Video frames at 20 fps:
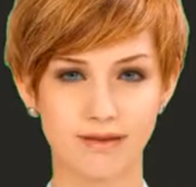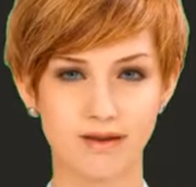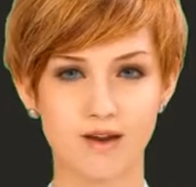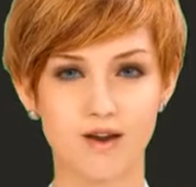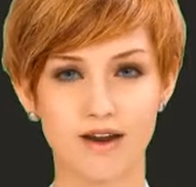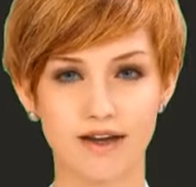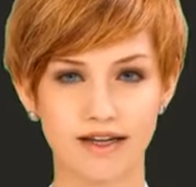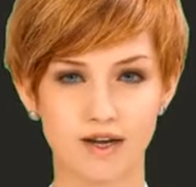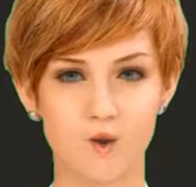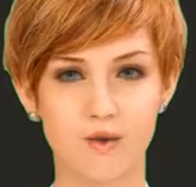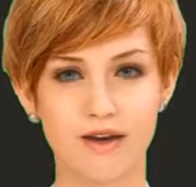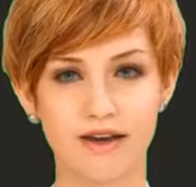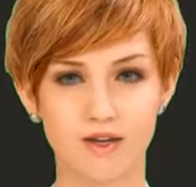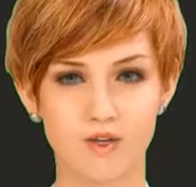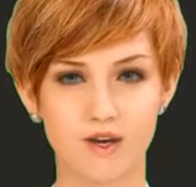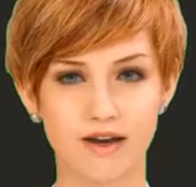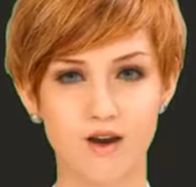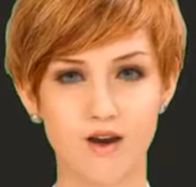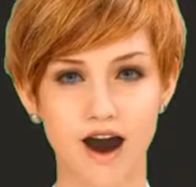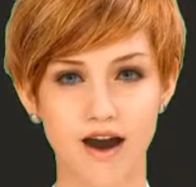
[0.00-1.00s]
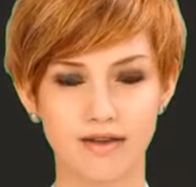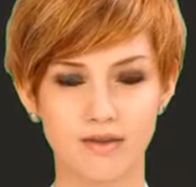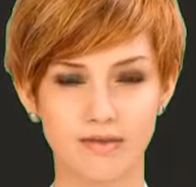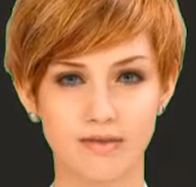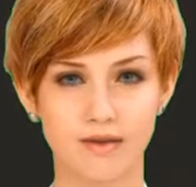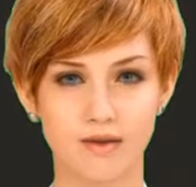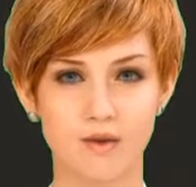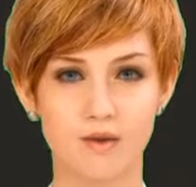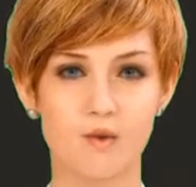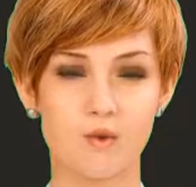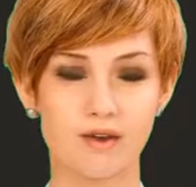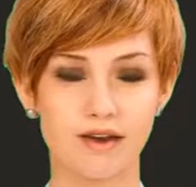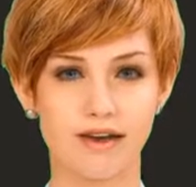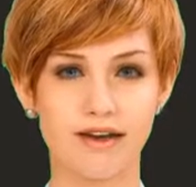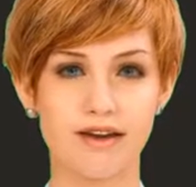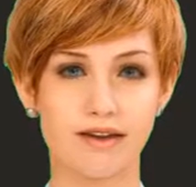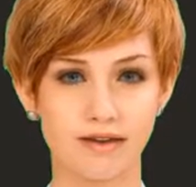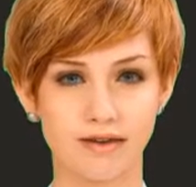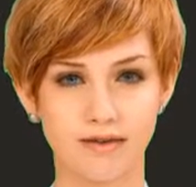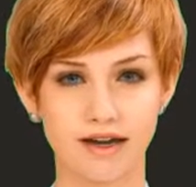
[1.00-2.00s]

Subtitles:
As usual, we use